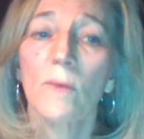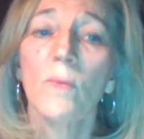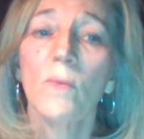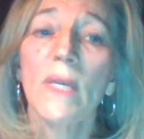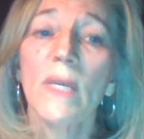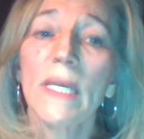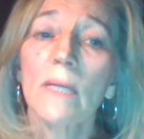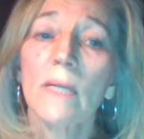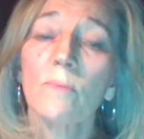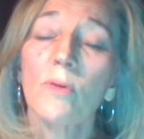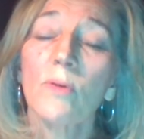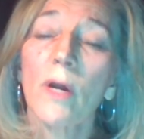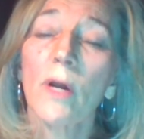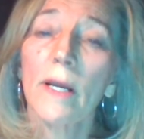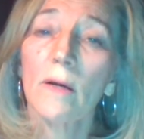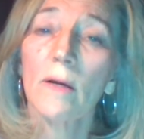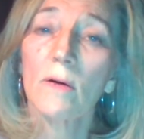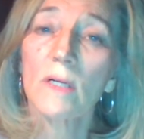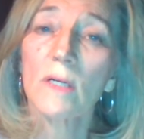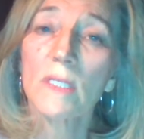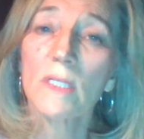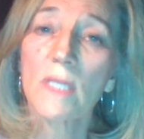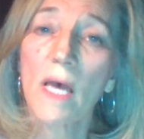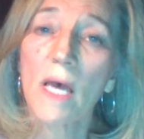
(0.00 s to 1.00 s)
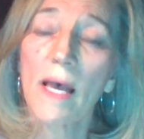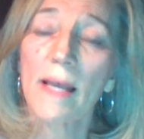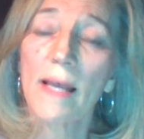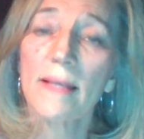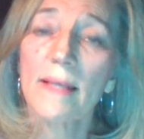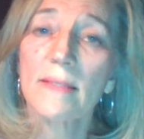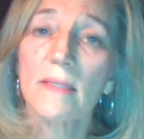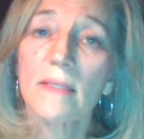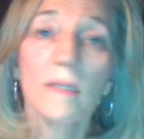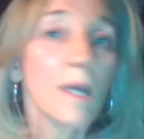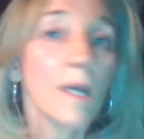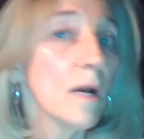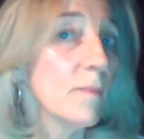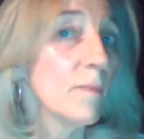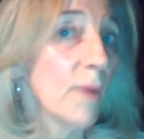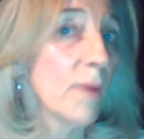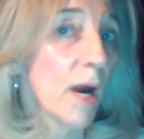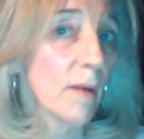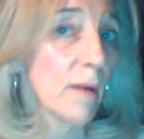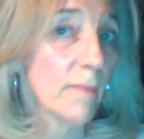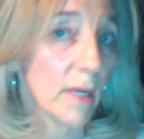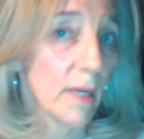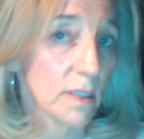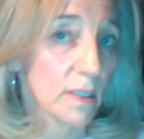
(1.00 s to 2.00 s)
We can prioritize and
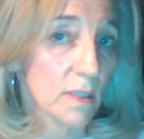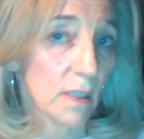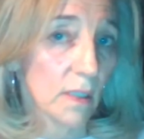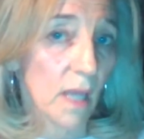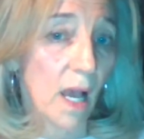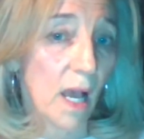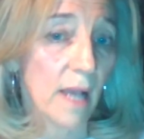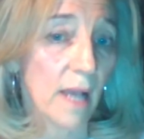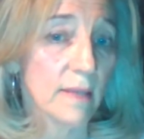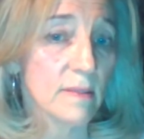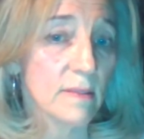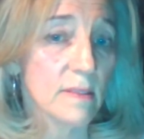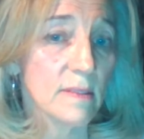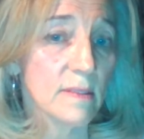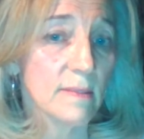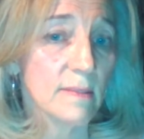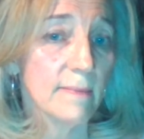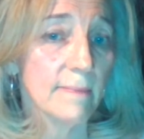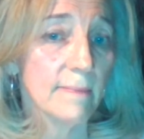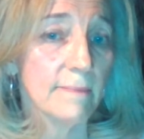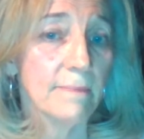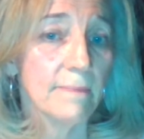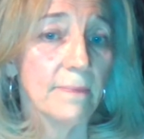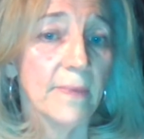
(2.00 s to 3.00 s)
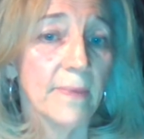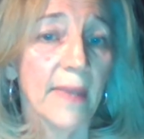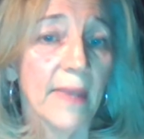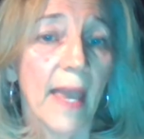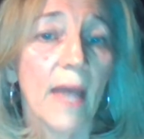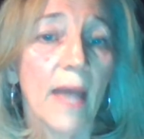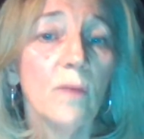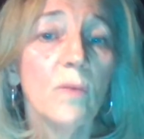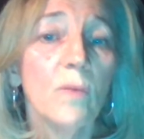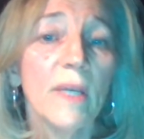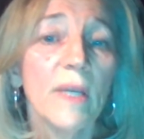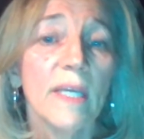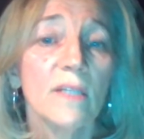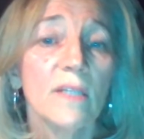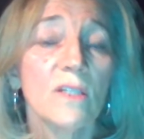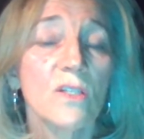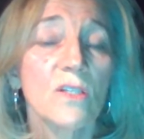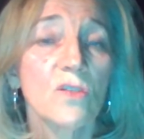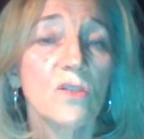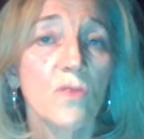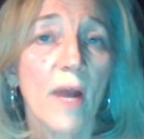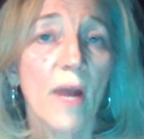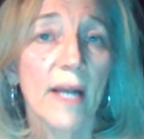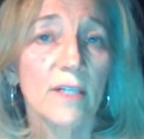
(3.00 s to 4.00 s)
compartmentalize, and we can
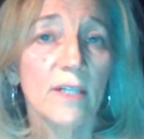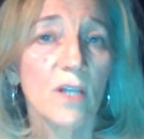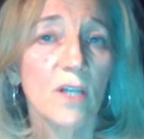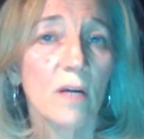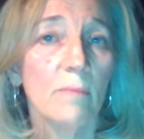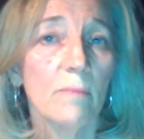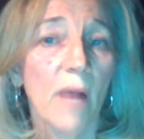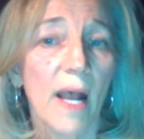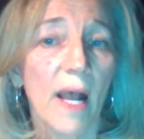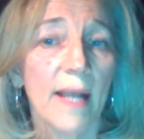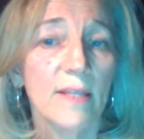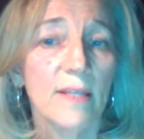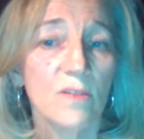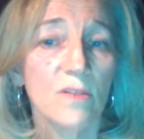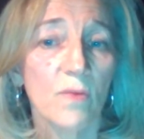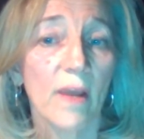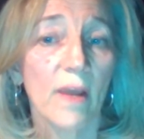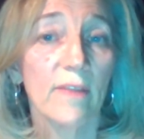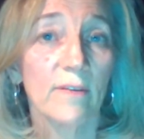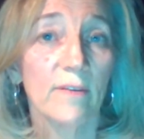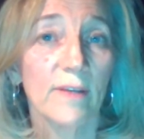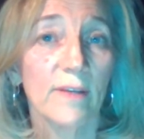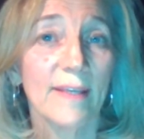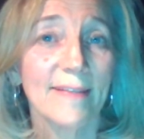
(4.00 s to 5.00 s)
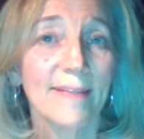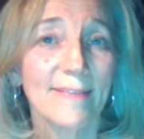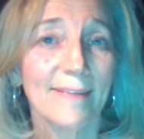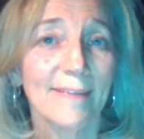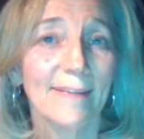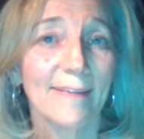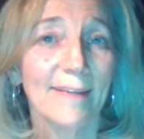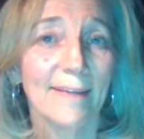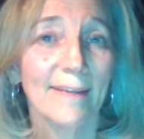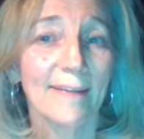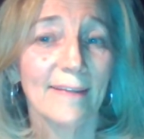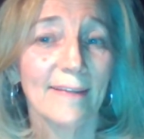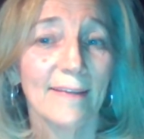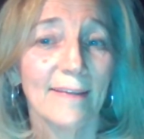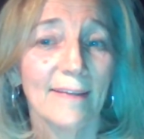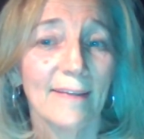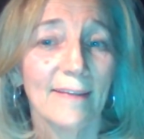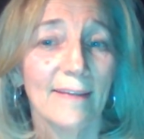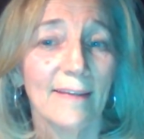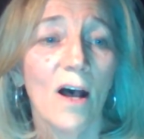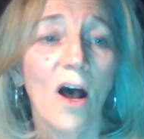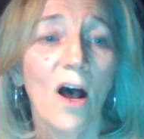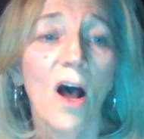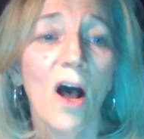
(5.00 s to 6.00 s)
distract our minds rather easily.
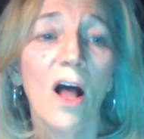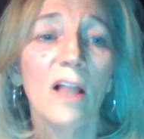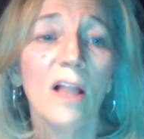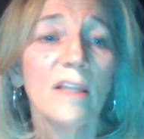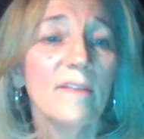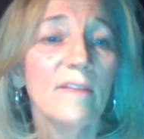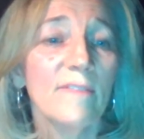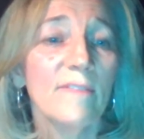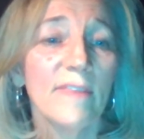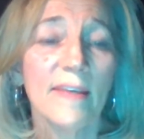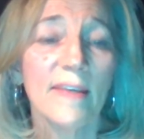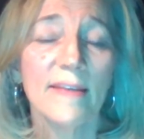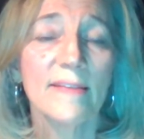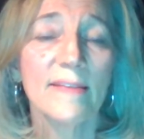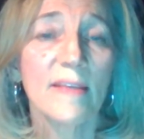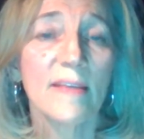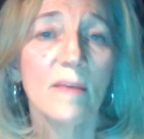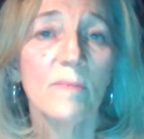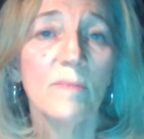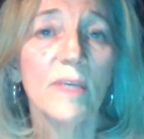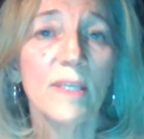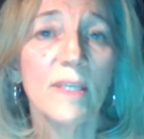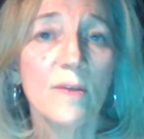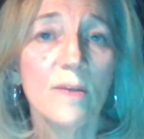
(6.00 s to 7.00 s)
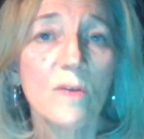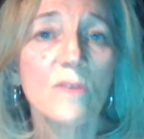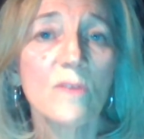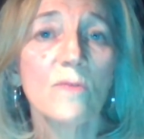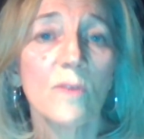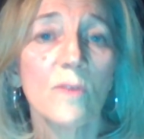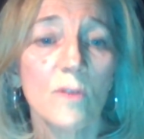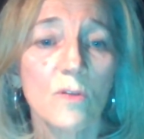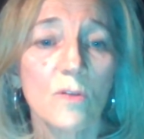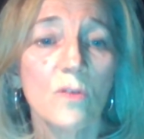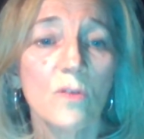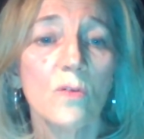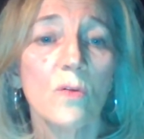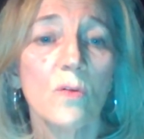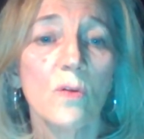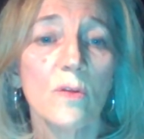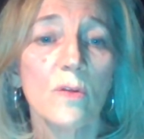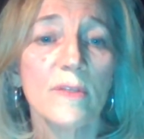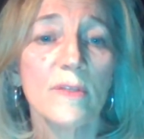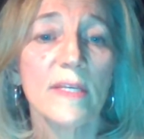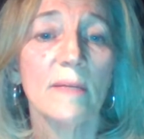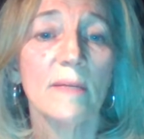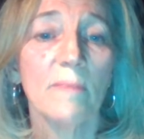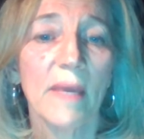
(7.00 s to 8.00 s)
All of these can be useful
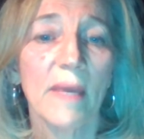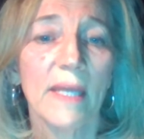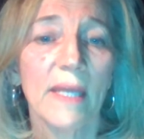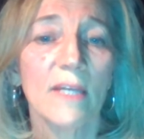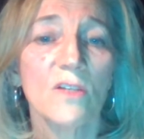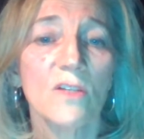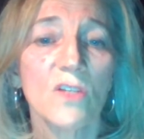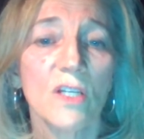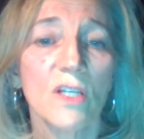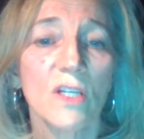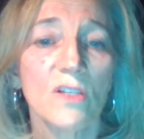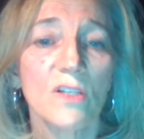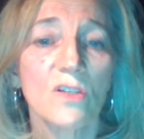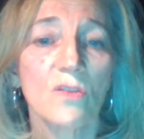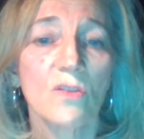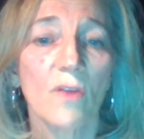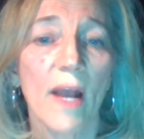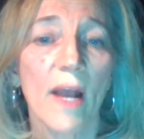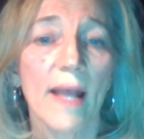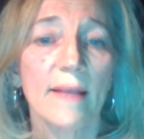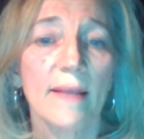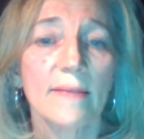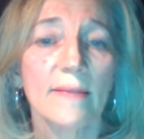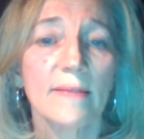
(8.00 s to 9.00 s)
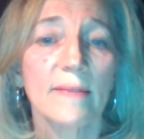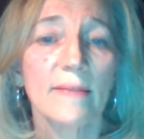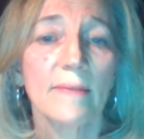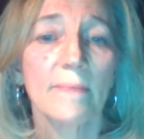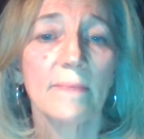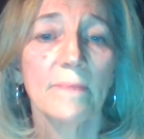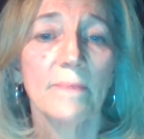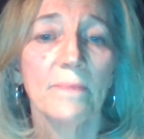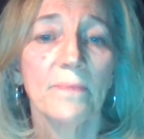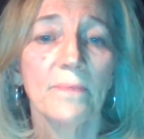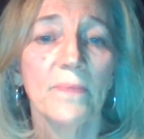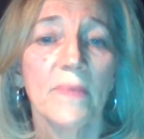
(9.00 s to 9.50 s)
tools in managing stress.